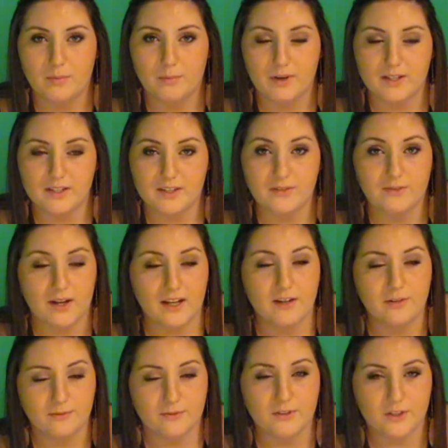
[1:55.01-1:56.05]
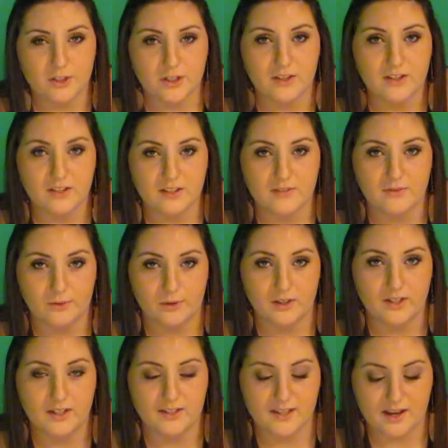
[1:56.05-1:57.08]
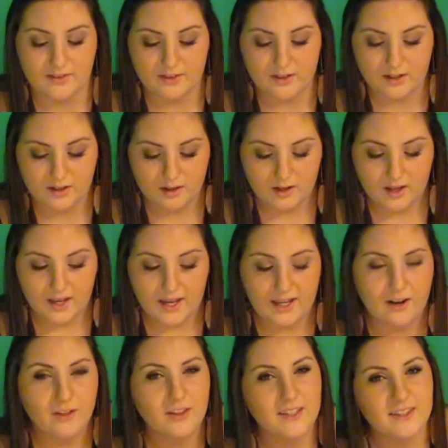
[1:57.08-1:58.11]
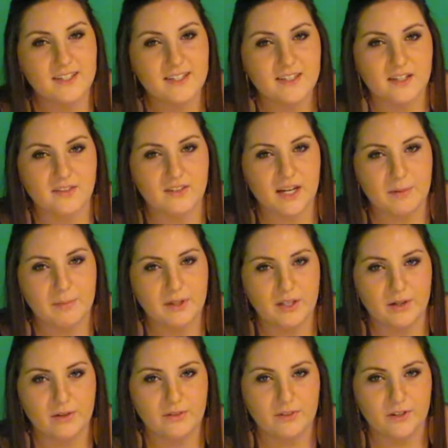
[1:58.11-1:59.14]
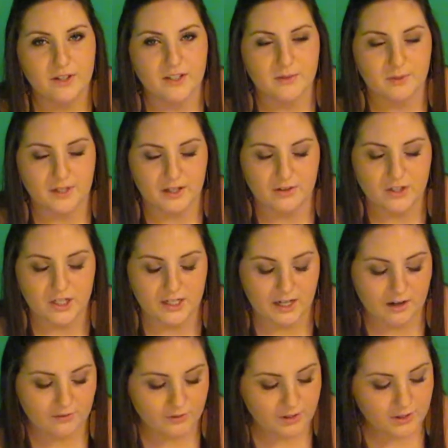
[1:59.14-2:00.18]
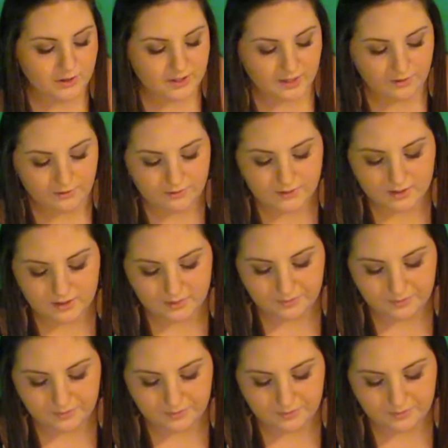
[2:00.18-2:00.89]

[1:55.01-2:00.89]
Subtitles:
But I know for sure that Sephora does have it. And I'll link this stuff down below if you guys want to go check it out for yourselves.